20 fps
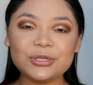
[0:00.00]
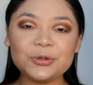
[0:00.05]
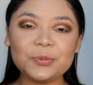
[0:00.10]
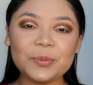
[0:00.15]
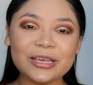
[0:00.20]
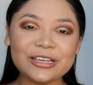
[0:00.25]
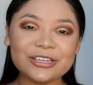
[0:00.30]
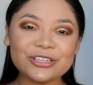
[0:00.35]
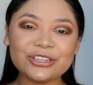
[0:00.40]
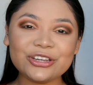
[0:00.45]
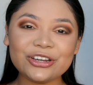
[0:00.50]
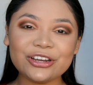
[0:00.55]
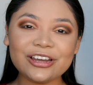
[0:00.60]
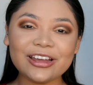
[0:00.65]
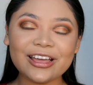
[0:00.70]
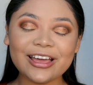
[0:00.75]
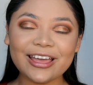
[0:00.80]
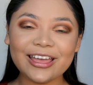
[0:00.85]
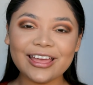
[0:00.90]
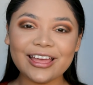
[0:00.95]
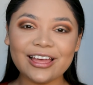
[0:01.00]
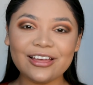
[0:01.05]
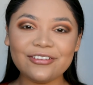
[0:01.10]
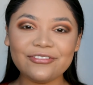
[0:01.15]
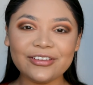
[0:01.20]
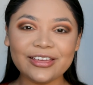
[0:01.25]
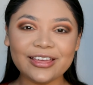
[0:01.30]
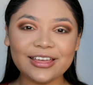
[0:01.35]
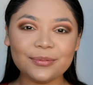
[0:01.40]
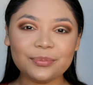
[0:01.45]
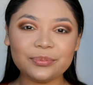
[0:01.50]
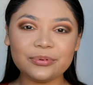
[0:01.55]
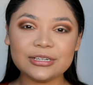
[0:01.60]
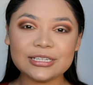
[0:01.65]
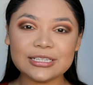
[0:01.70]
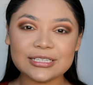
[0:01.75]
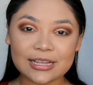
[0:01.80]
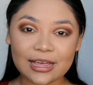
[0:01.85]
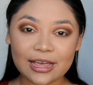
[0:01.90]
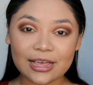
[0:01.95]
To make sure I have a
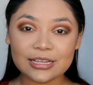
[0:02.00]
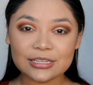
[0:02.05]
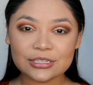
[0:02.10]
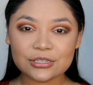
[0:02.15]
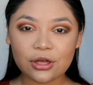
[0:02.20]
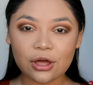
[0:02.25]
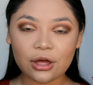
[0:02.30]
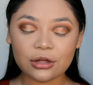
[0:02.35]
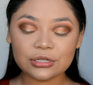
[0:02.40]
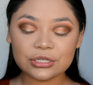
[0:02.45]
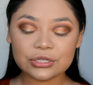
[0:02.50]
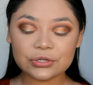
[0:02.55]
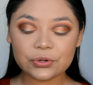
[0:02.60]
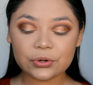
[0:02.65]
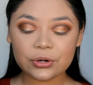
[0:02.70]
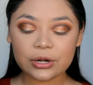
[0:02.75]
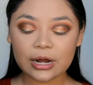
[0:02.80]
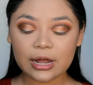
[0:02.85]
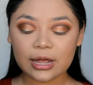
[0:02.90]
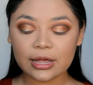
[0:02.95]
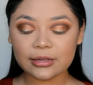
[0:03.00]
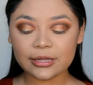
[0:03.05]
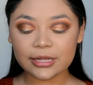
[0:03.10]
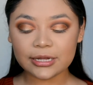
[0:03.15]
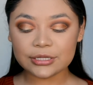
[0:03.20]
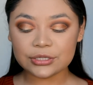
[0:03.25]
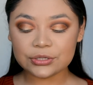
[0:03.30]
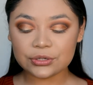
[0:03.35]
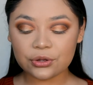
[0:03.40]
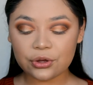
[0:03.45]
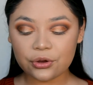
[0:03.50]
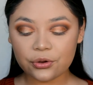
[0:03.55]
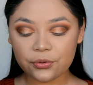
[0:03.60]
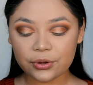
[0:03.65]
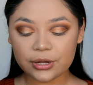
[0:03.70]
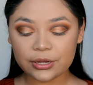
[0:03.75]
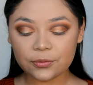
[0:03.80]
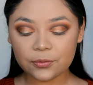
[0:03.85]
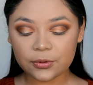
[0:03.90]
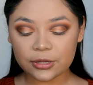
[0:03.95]
precise contour, I like to go
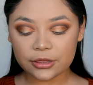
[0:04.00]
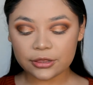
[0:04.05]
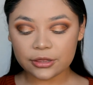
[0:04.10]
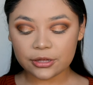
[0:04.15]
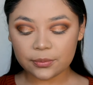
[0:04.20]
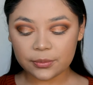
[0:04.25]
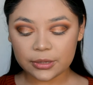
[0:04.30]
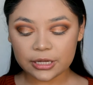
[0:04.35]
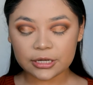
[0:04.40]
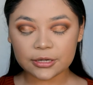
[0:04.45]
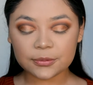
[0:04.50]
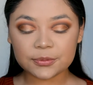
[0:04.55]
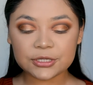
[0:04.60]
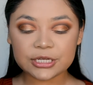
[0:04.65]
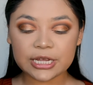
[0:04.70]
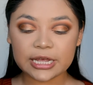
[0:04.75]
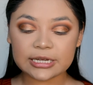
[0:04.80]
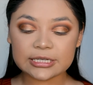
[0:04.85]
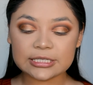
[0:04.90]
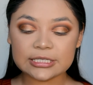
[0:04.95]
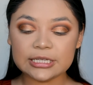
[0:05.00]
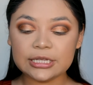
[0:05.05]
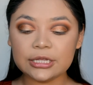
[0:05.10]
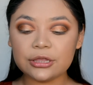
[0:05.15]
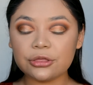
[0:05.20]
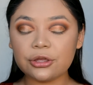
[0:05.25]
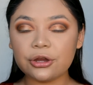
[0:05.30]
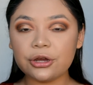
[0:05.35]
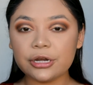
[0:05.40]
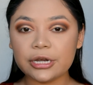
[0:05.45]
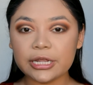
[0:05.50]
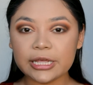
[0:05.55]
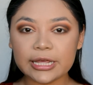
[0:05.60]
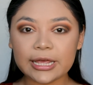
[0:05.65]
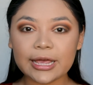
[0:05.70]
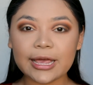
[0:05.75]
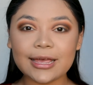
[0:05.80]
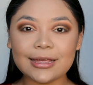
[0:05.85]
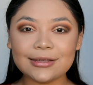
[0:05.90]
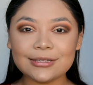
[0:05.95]
in with the Makeup Shack T30
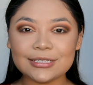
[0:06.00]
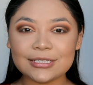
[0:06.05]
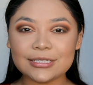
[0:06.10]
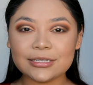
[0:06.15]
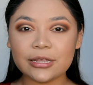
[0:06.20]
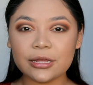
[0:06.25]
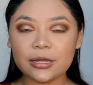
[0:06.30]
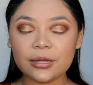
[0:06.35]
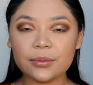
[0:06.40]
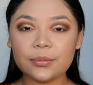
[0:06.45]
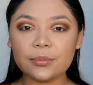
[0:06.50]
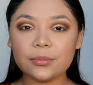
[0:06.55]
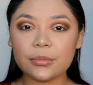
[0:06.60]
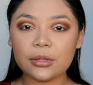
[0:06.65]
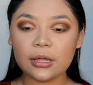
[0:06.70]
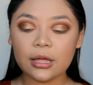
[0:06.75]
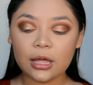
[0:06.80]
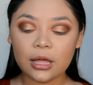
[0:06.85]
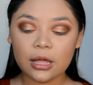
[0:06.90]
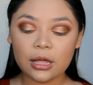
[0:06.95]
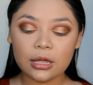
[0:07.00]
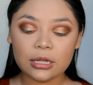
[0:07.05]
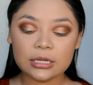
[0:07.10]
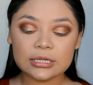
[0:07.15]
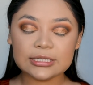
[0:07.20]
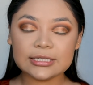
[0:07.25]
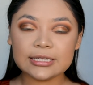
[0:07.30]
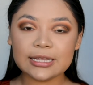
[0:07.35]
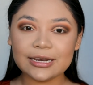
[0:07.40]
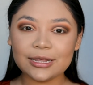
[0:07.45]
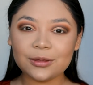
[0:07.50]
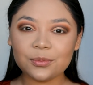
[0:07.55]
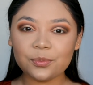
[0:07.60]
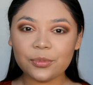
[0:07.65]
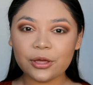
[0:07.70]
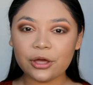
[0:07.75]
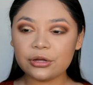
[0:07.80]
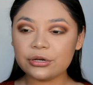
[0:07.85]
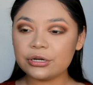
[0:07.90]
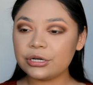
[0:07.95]
and some setting
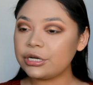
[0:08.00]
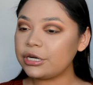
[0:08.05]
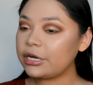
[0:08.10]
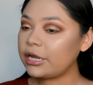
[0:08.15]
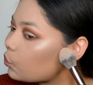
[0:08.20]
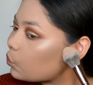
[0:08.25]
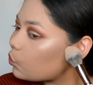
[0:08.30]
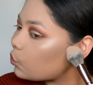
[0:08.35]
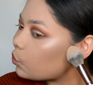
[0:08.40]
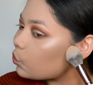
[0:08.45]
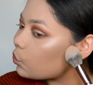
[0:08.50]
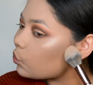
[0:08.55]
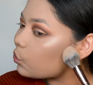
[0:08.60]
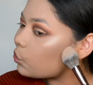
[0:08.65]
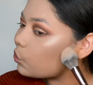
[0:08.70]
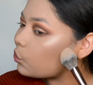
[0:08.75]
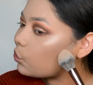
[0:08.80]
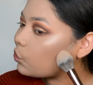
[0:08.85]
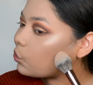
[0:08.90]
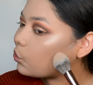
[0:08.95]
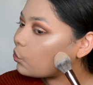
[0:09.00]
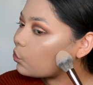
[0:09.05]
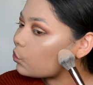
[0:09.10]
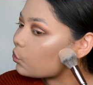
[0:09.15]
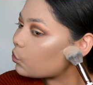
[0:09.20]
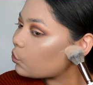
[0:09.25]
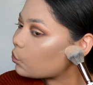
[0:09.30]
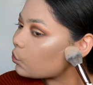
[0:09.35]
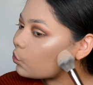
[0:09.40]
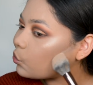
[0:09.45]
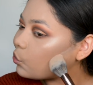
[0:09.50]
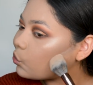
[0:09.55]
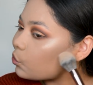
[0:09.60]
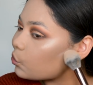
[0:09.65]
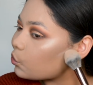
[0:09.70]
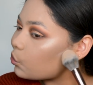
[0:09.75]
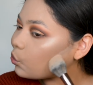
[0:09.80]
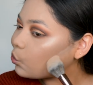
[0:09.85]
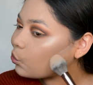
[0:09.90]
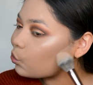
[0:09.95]
powder and just drag it down
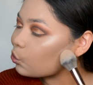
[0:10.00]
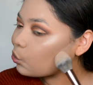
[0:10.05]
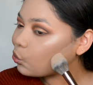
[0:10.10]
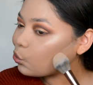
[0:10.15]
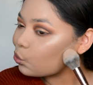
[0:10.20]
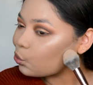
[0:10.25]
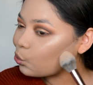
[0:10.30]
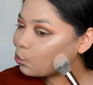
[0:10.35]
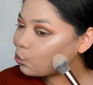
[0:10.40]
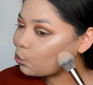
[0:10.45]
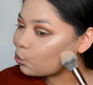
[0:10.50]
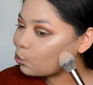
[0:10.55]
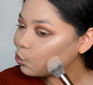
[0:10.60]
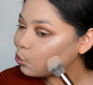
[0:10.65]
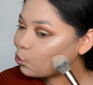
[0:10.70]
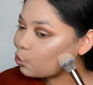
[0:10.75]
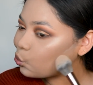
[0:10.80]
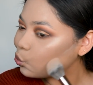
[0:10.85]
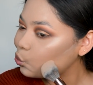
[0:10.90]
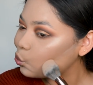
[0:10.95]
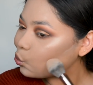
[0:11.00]
like back and forth.